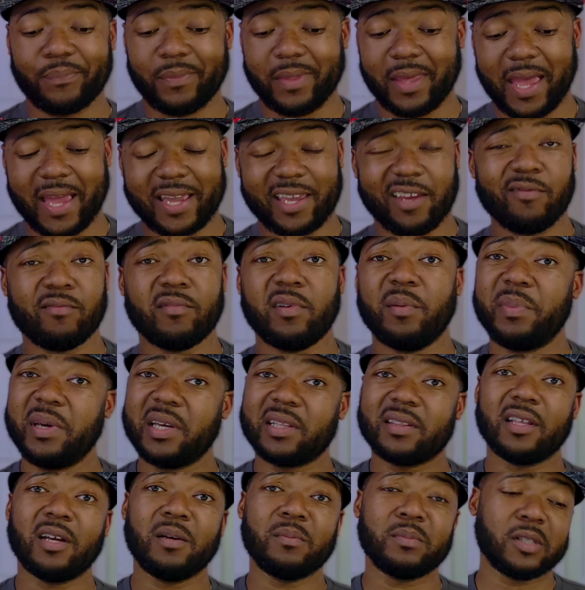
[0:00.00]
I give them a
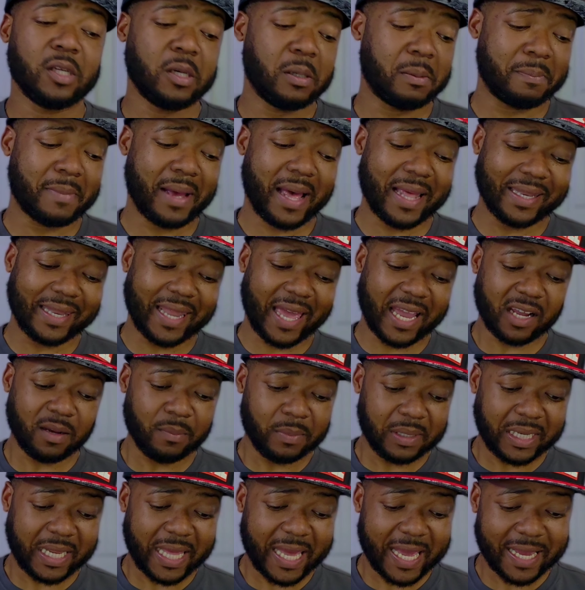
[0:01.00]
big thumbs up. I like
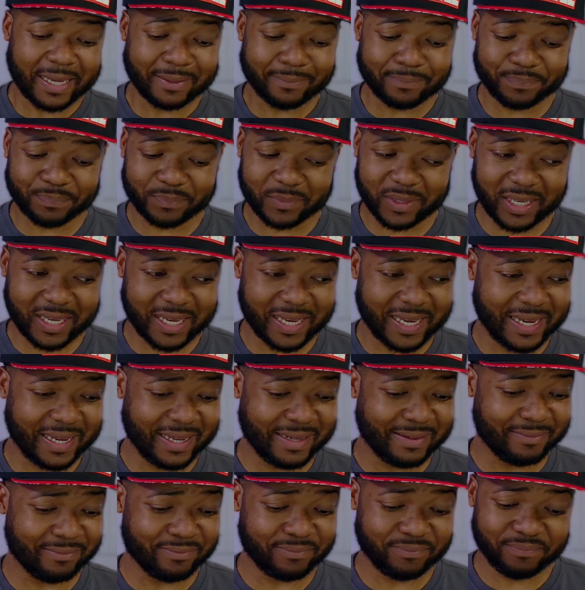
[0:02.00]
them a lot,
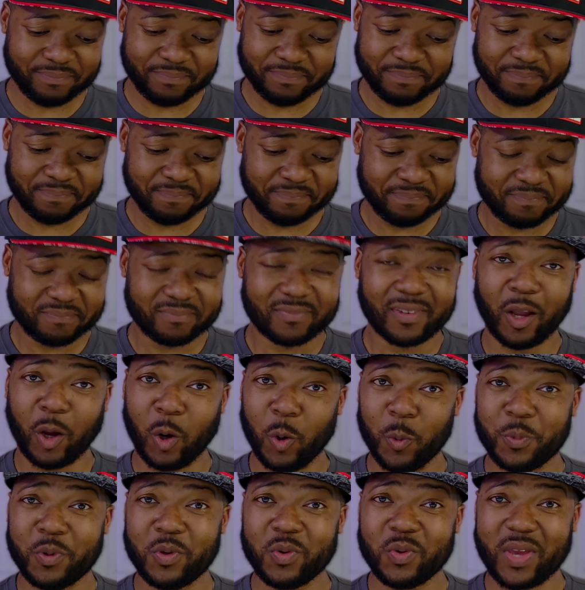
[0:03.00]
and I
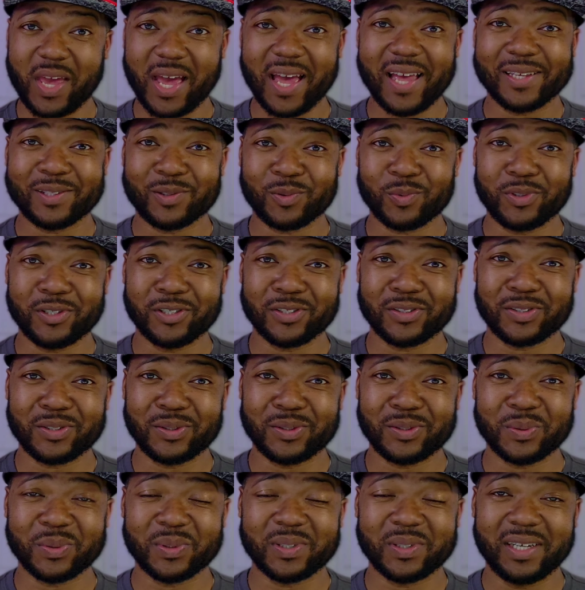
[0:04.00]
hope you guys will
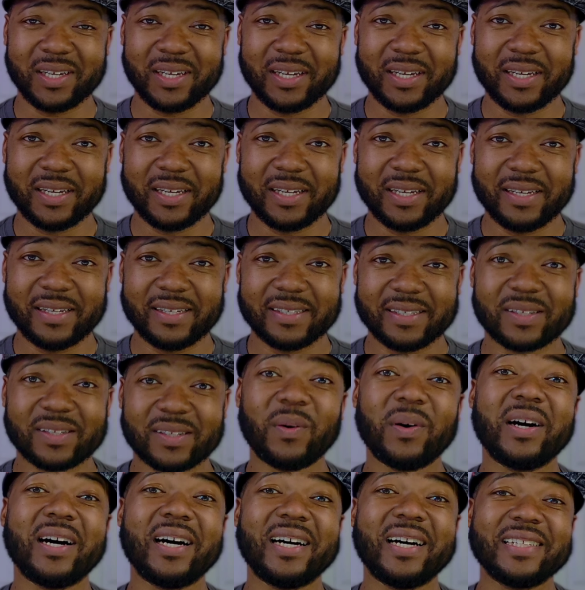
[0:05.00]
too.
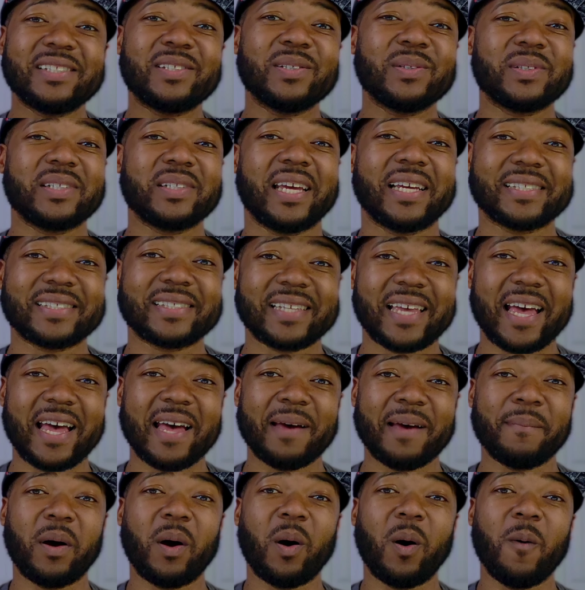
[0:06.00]
So until next
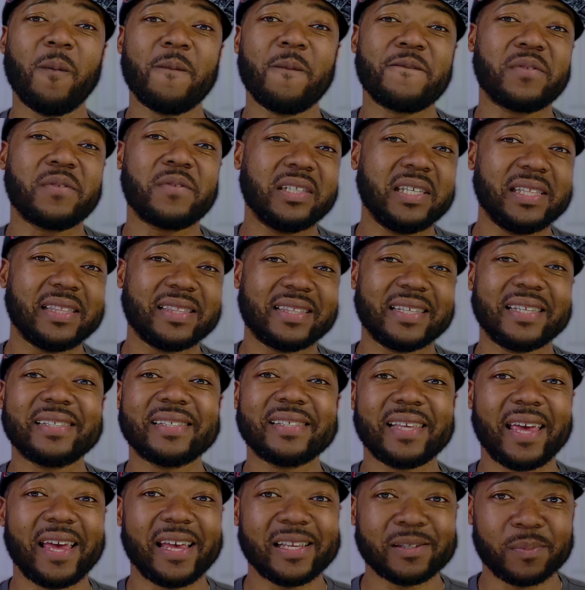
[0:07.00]
time, hopefully this
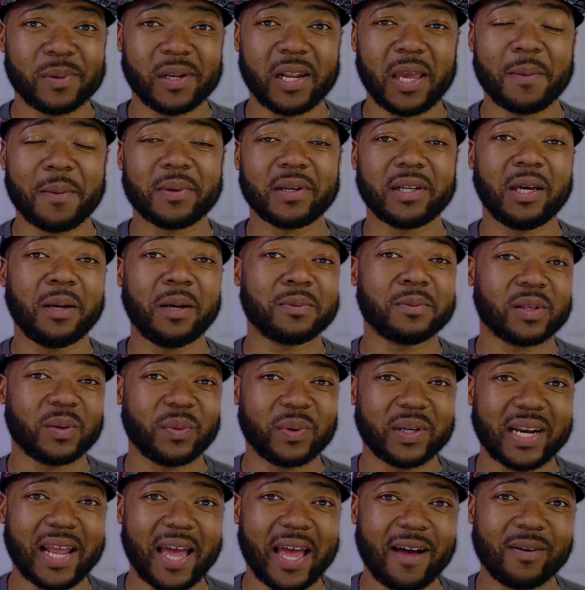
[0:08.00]
has been able to help
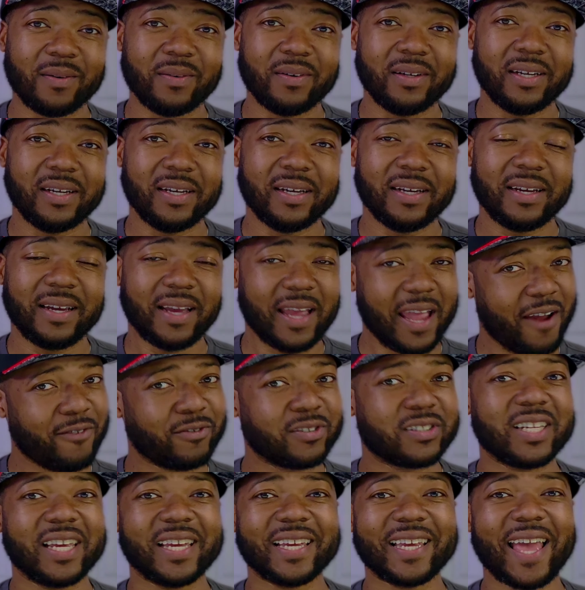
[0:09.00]
someone out.
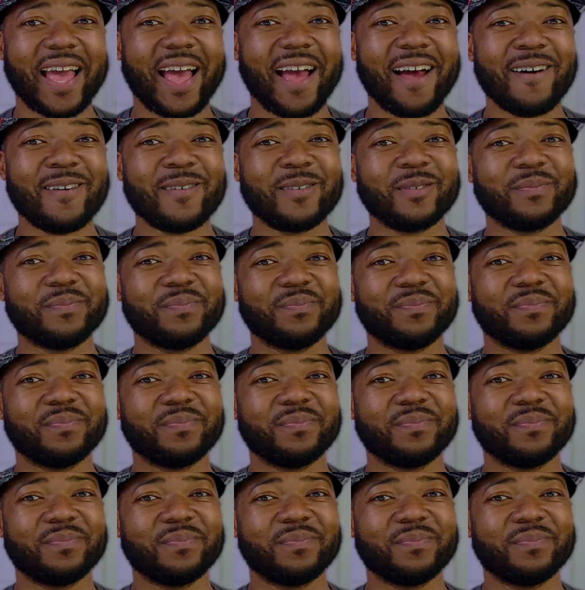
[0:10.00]
Average Tech Guy out.